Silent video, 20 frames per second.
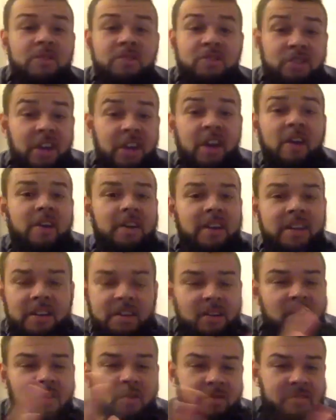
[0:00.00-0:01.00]
the charity
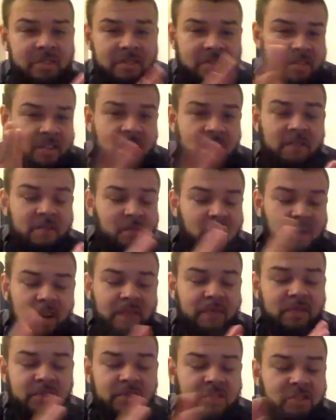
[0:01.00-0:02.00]
goes to
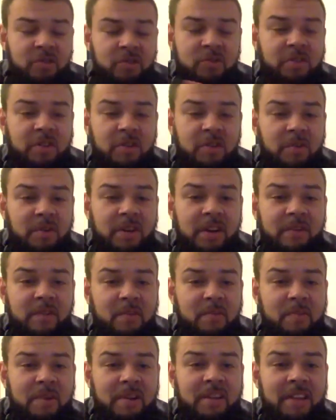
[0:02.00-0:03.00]
whatever choosing or
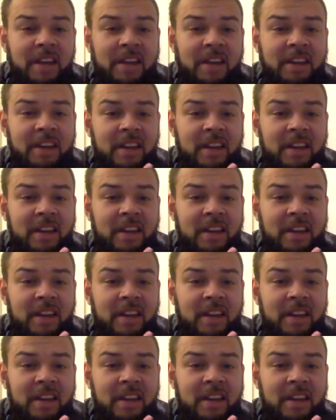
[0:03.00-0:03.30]
whatever. But like,